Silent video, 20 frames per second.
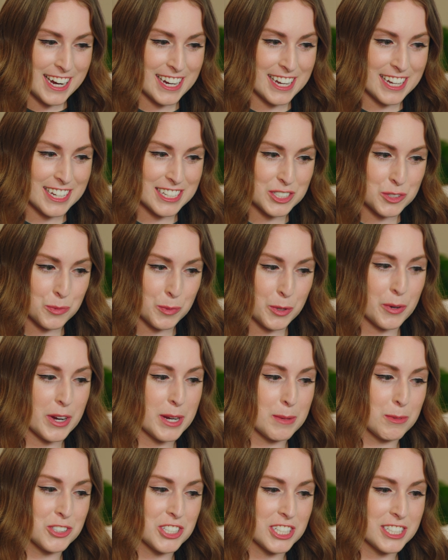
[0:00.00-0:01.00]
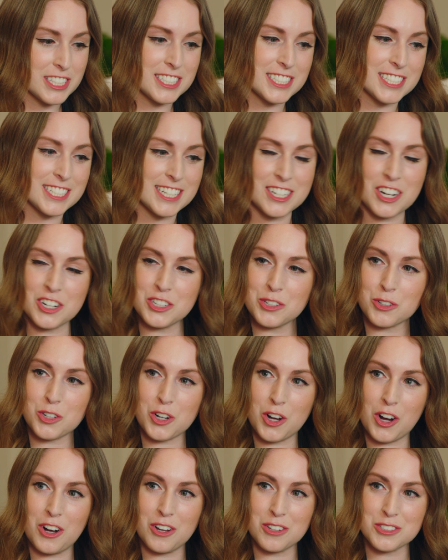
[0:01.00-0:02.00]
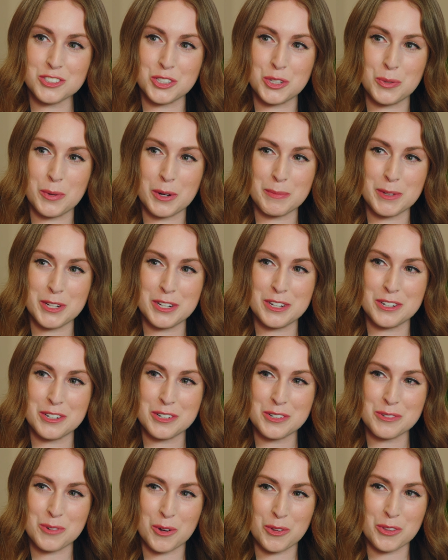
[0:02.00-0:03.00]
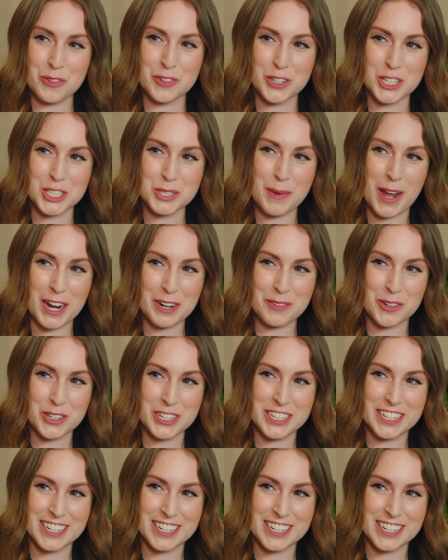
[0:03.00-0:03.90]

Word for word: and we were able to listen in on your call. So you want me to roll the footage back for you